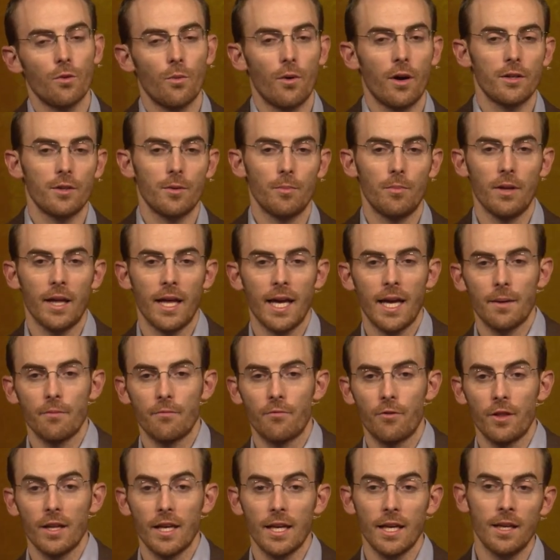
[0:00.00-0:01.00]
one to blame
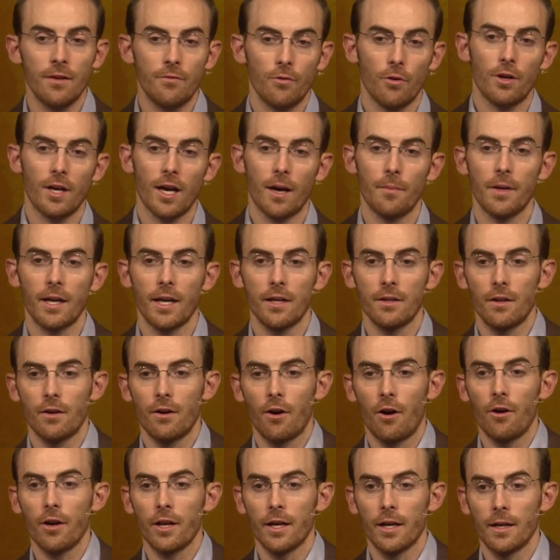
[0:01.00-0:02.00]
for the evil coming into
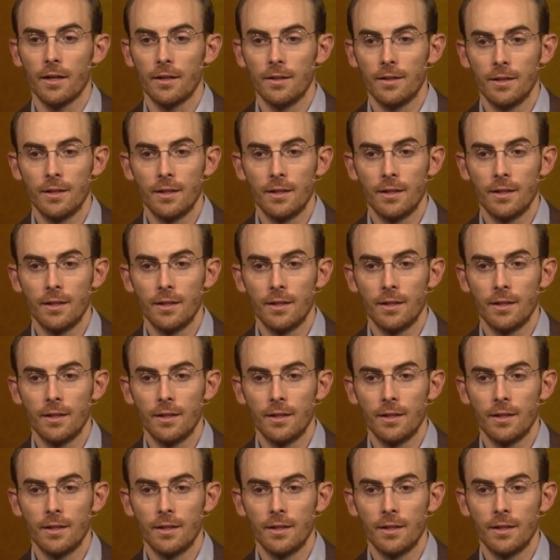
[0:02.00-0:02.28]
Narnia.